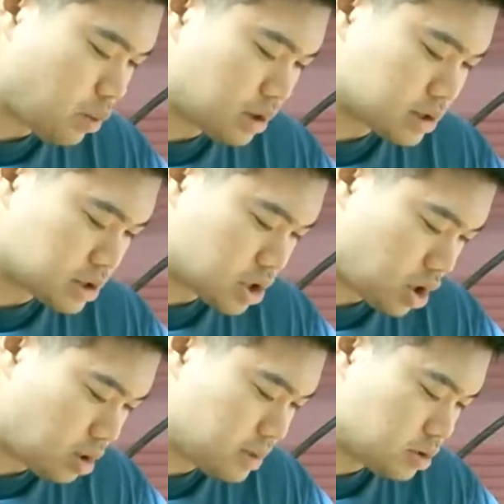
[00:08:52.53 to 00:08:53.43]

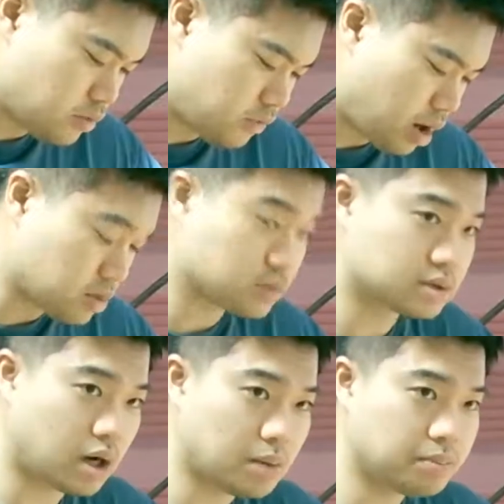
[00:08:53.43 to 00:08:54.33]
determined to follow
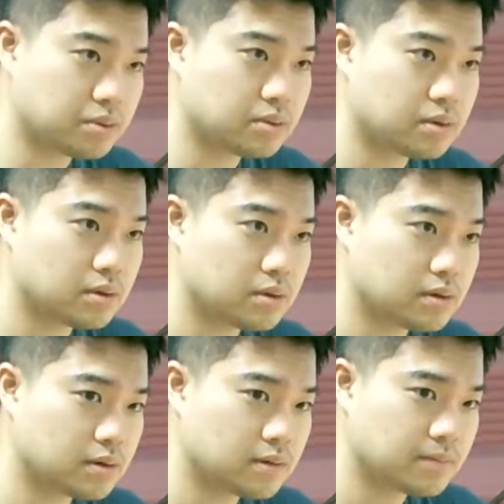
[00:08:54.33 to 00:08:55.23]
Top,
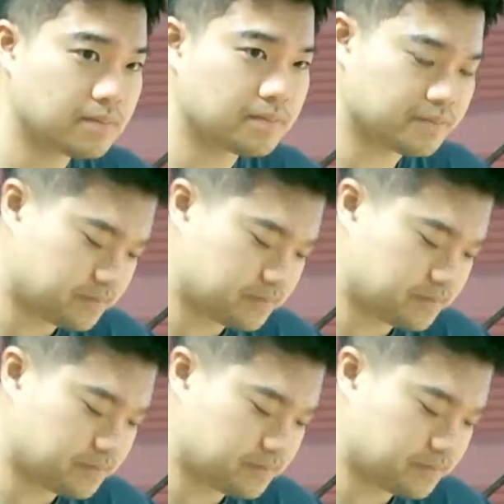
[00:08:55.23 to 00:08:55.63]
mm,